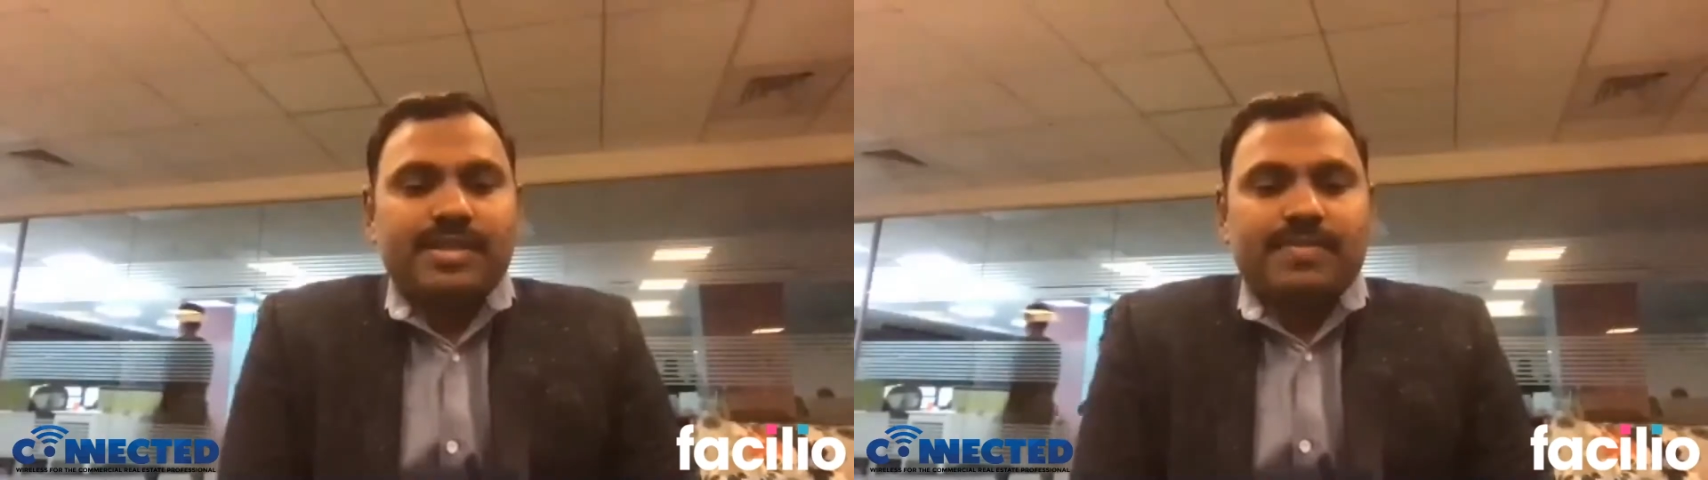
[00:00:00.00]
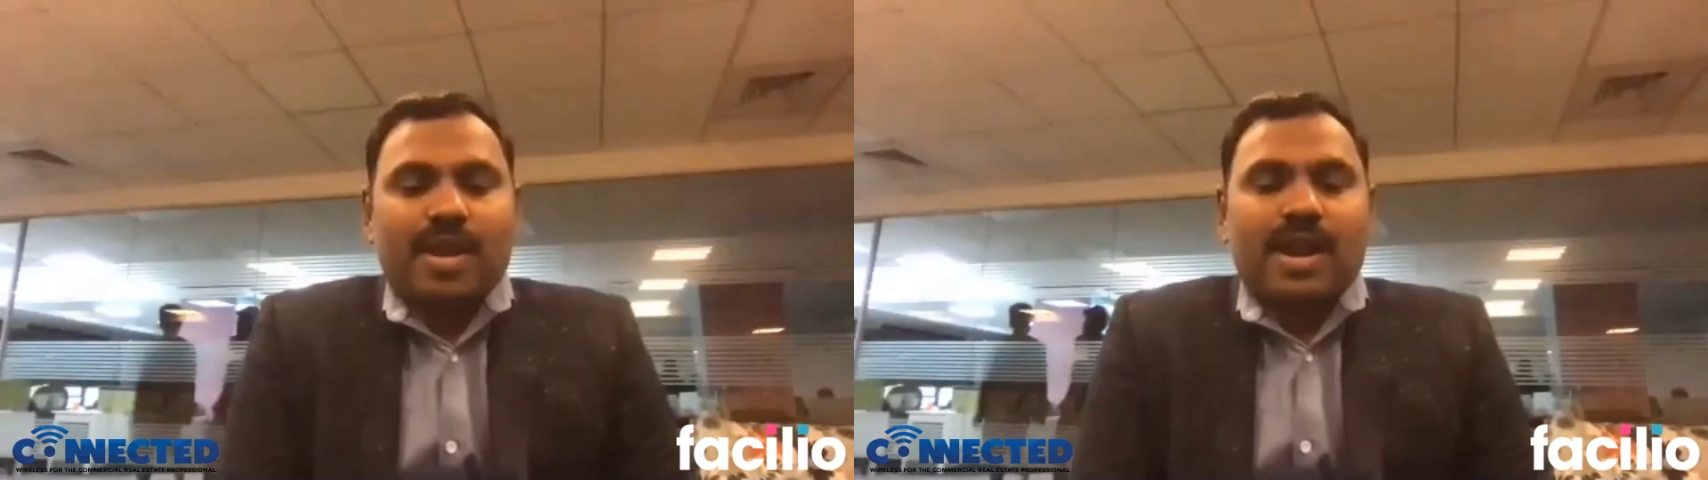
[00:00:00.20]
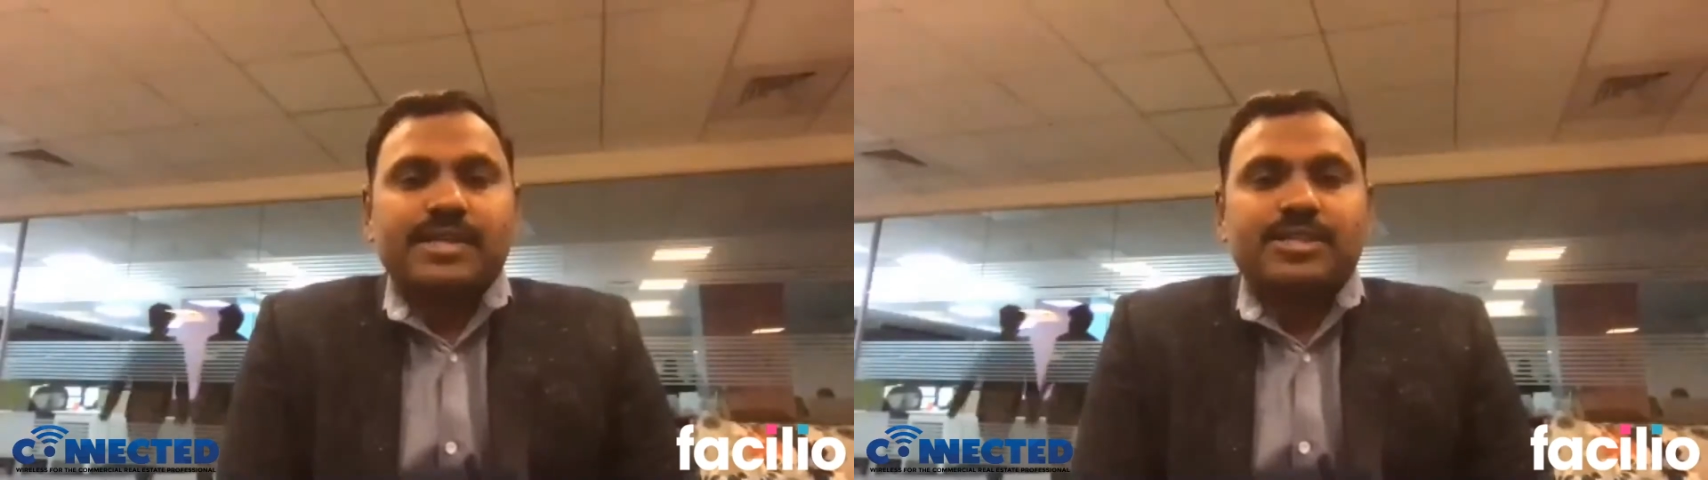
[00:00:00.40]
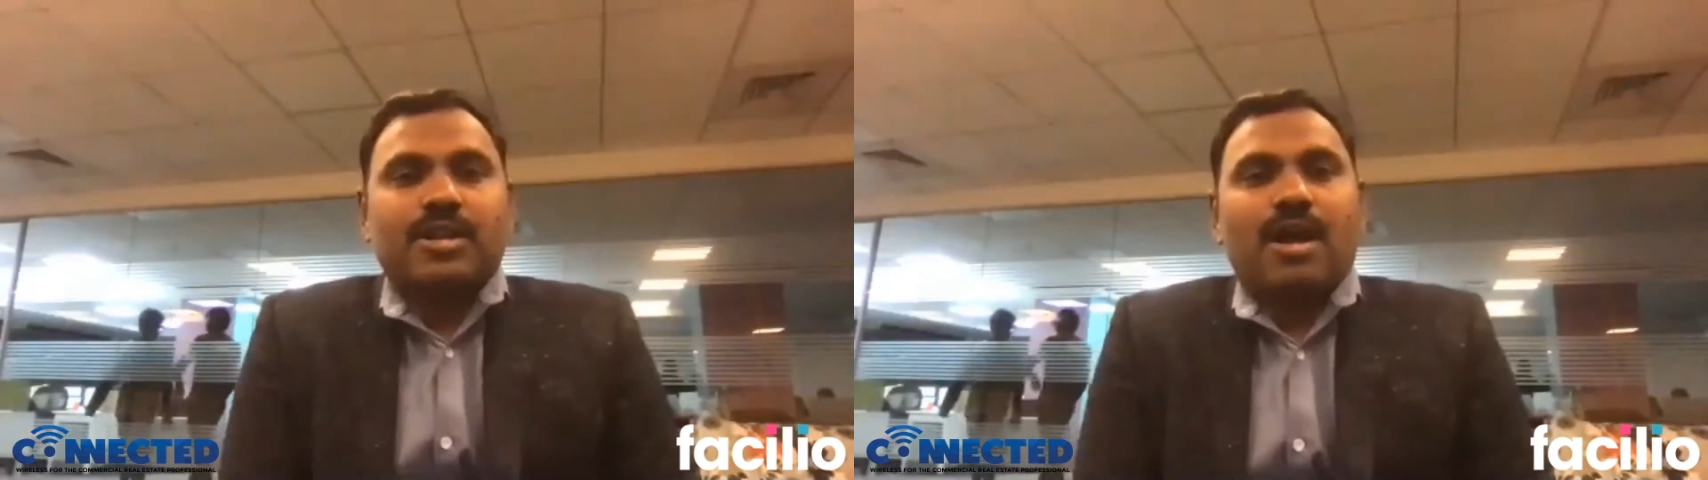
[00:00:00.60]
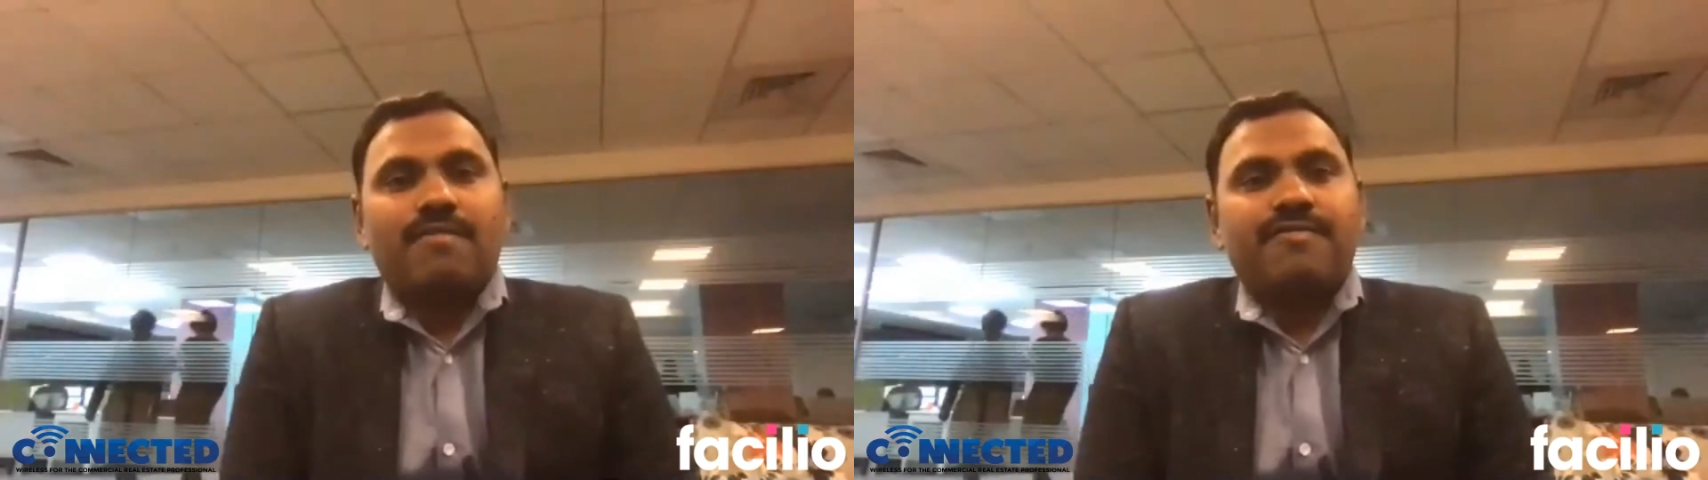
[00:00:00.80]
products
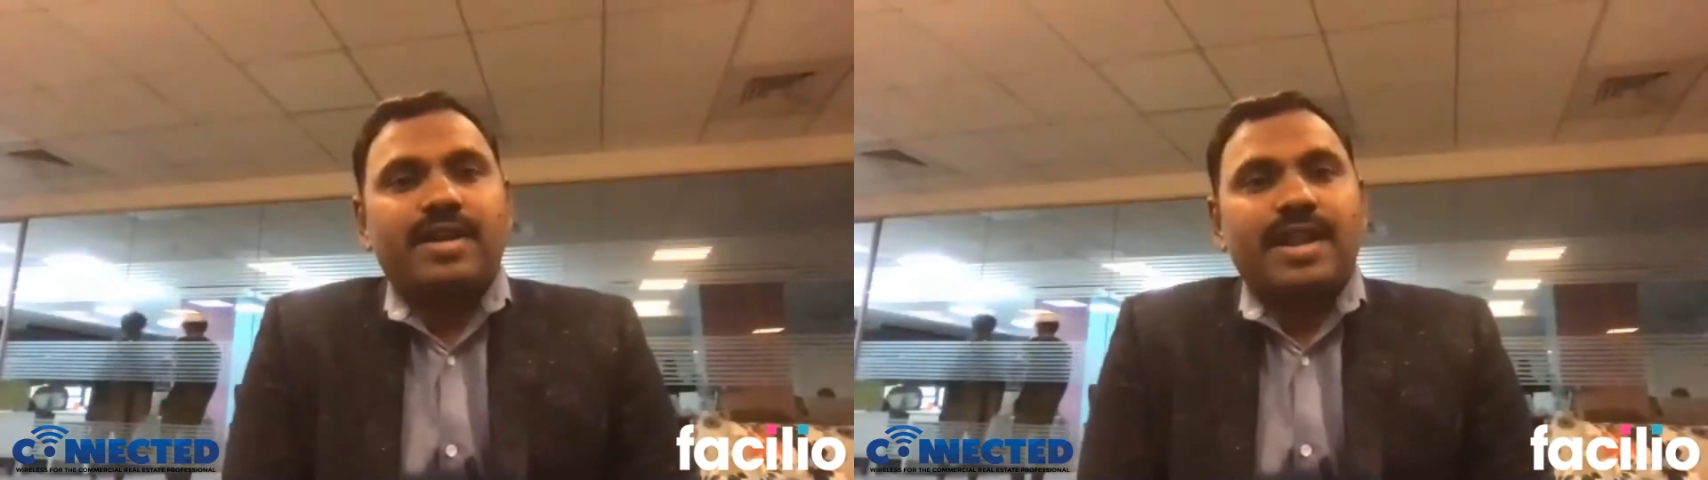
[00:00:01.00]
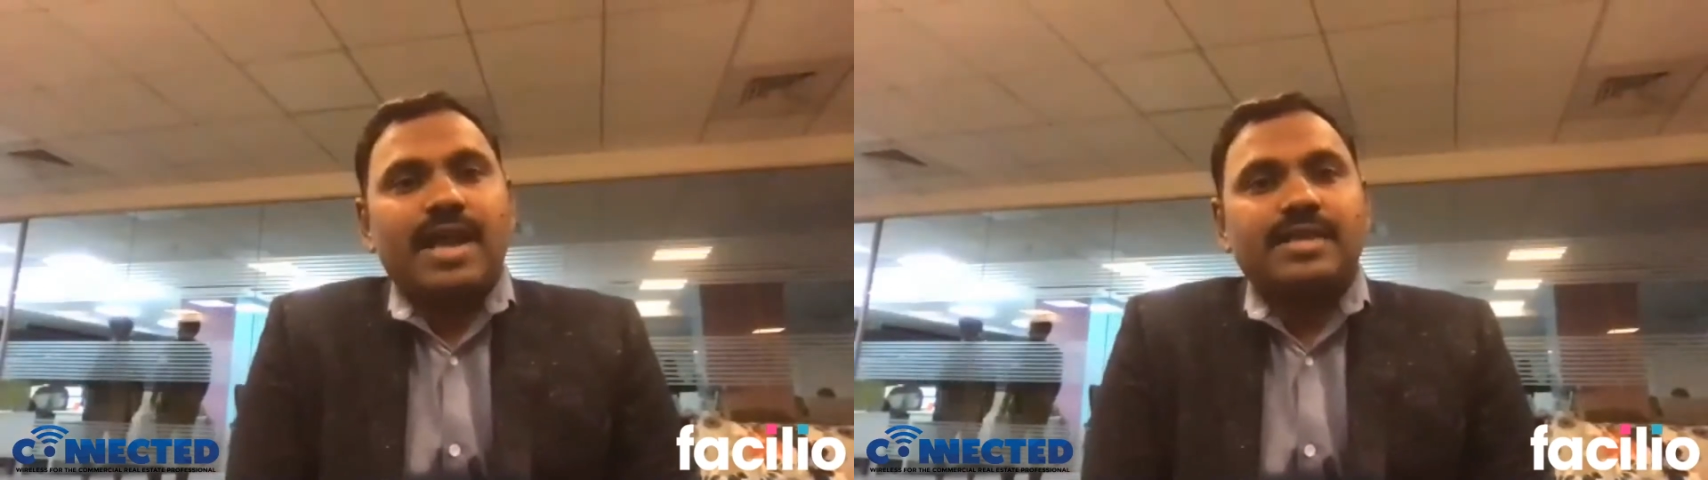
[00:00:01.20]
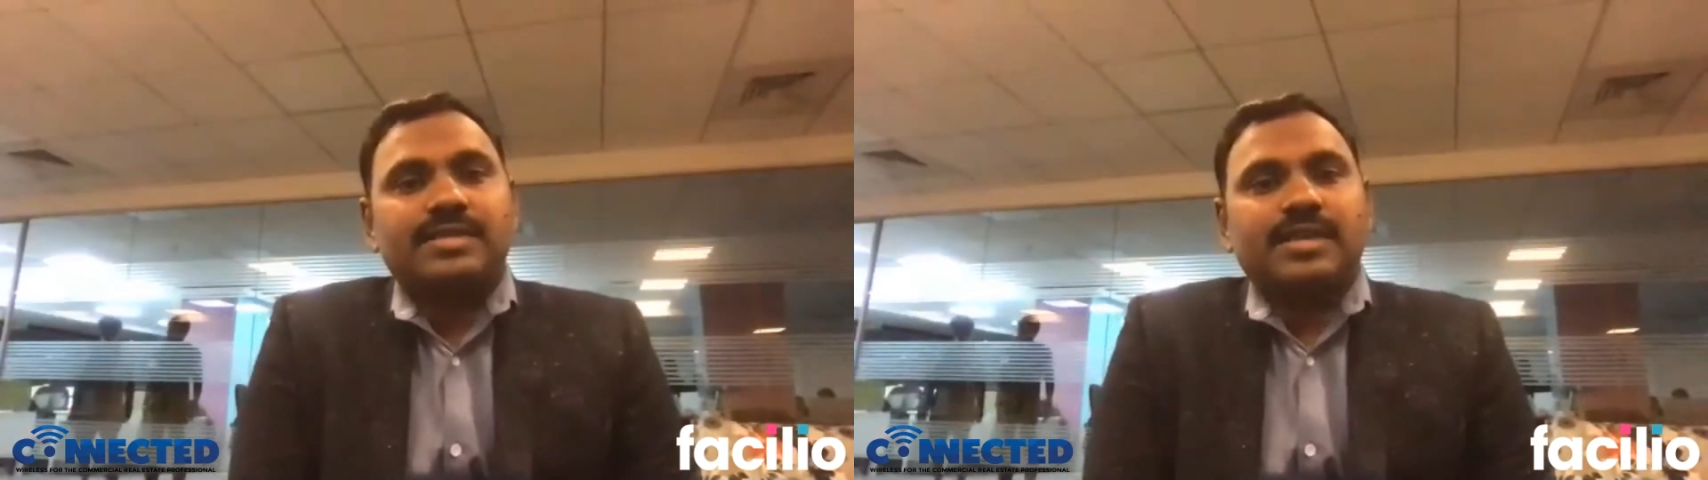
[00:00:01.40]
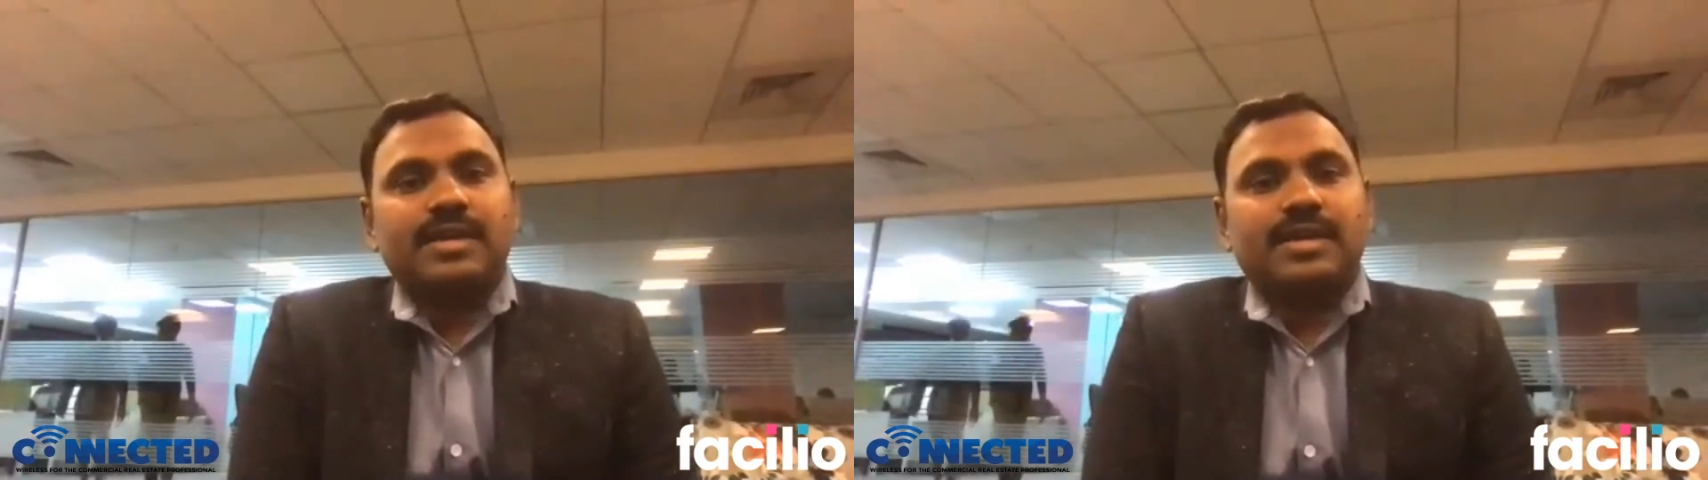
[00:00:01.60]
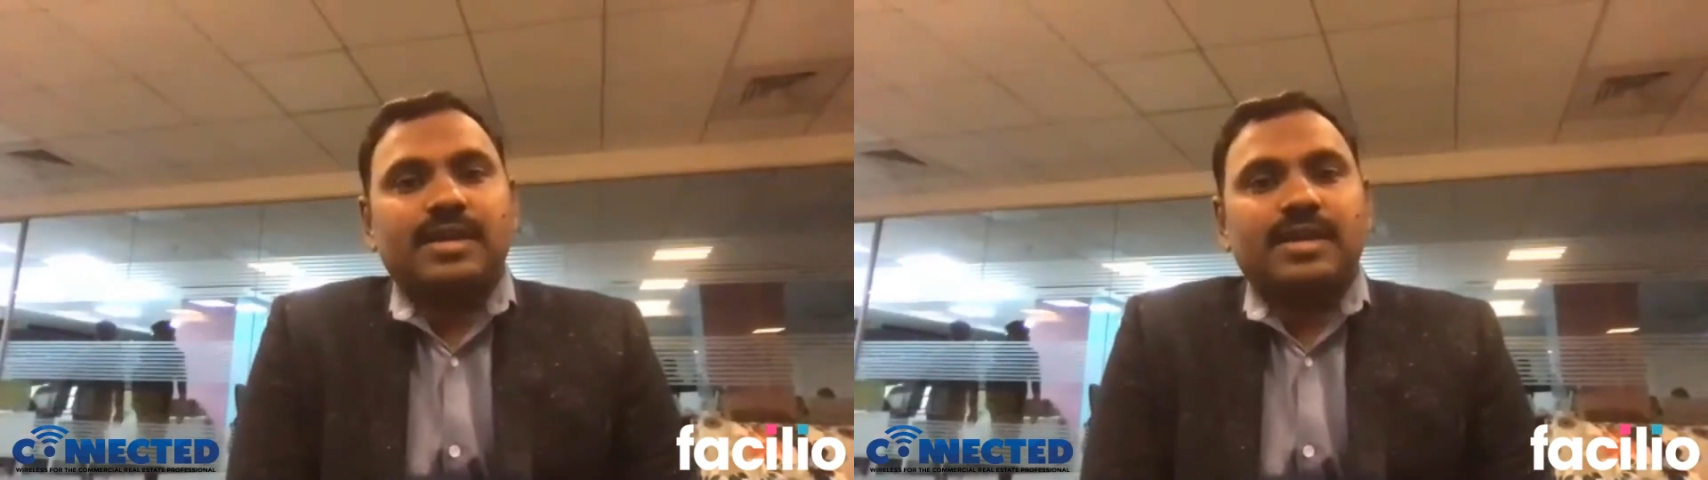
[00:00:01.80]
are offered as uh,